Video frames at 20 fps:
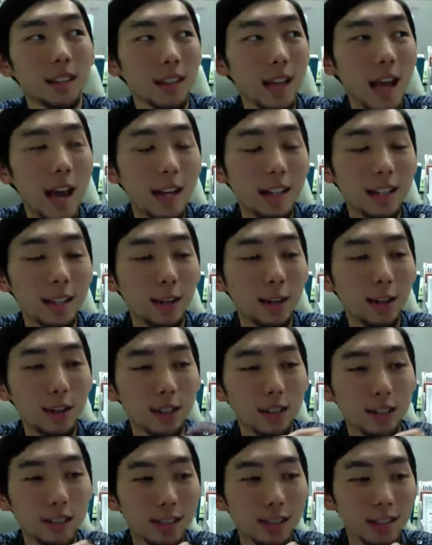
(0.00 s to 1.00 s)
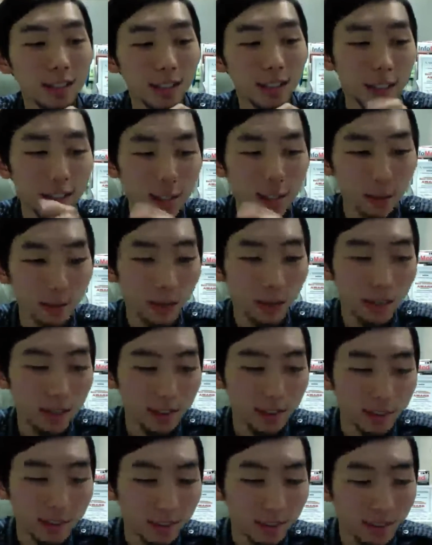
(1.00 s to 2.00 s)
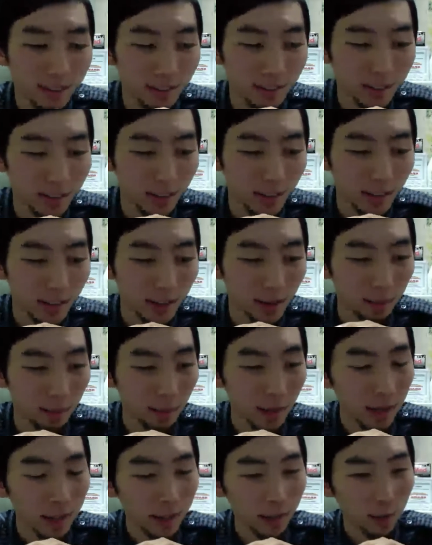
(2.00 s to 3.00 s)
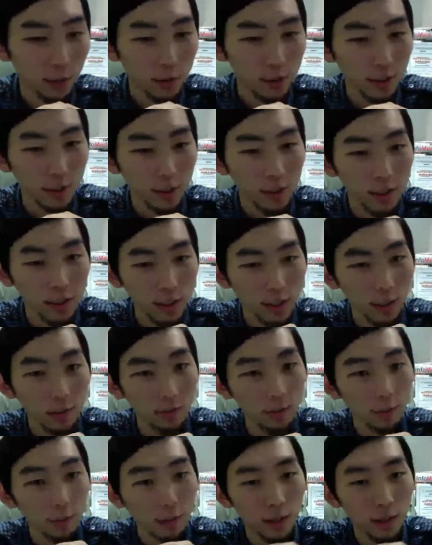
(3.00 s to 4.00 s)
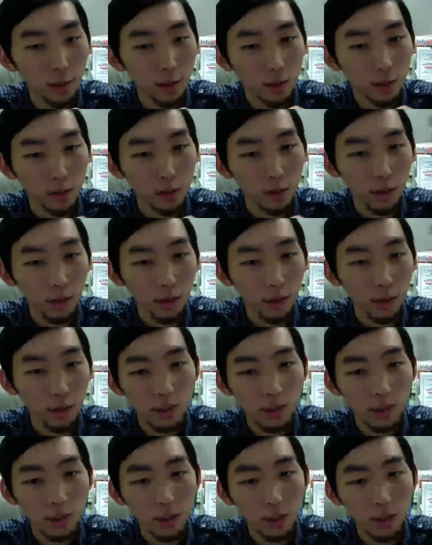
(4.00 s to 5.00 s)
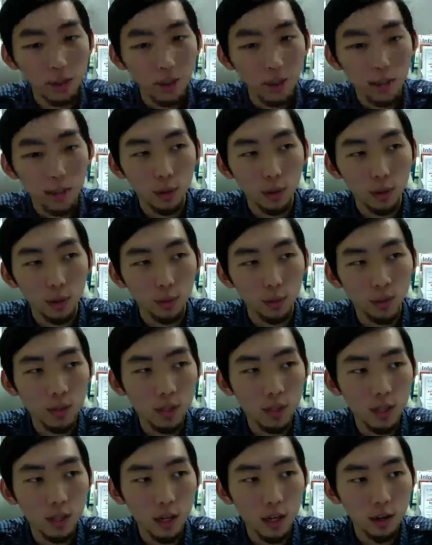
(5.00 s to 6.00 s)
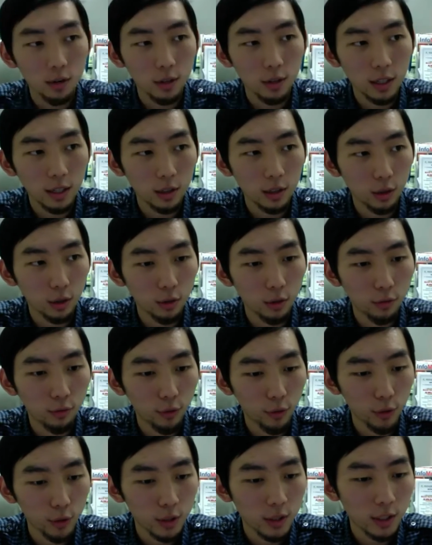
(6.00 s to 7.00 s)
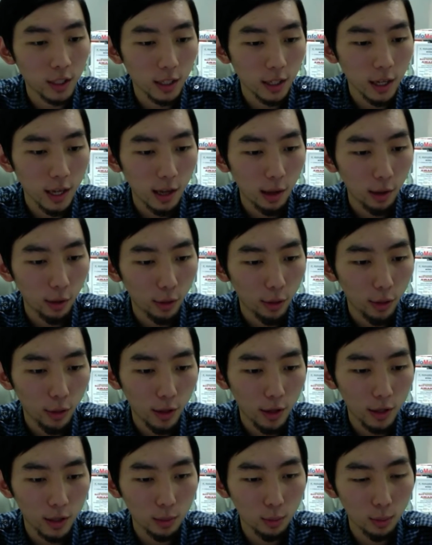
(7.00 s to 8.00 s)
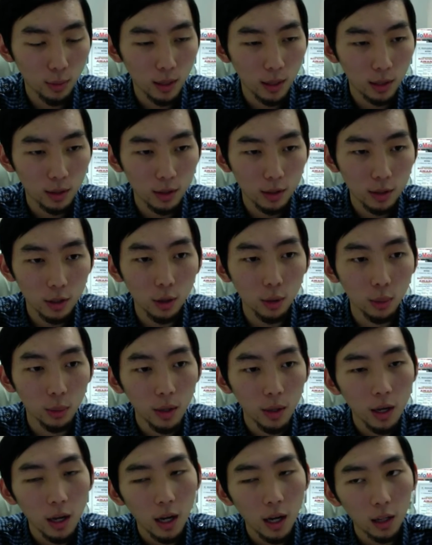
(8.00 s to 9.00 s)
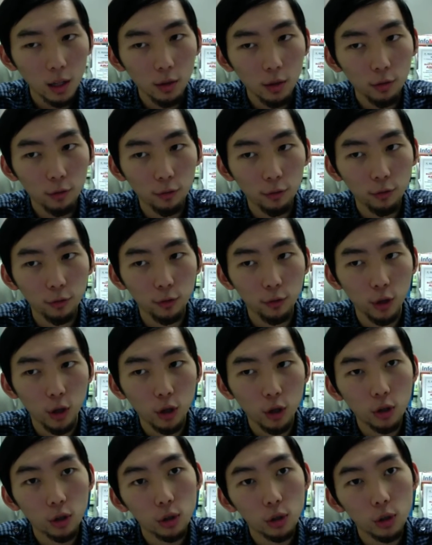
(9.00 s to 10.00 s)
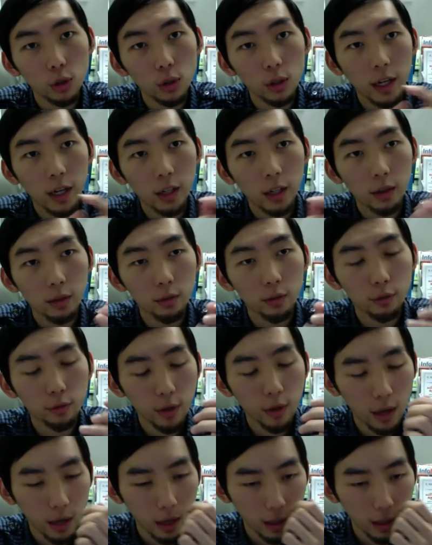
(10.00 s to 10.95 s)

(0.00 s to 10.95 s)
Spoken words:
Antioxidants, that's the word. Antioxidants are really good as well. So that's generally good for skin health as well. So a lot of floral kind of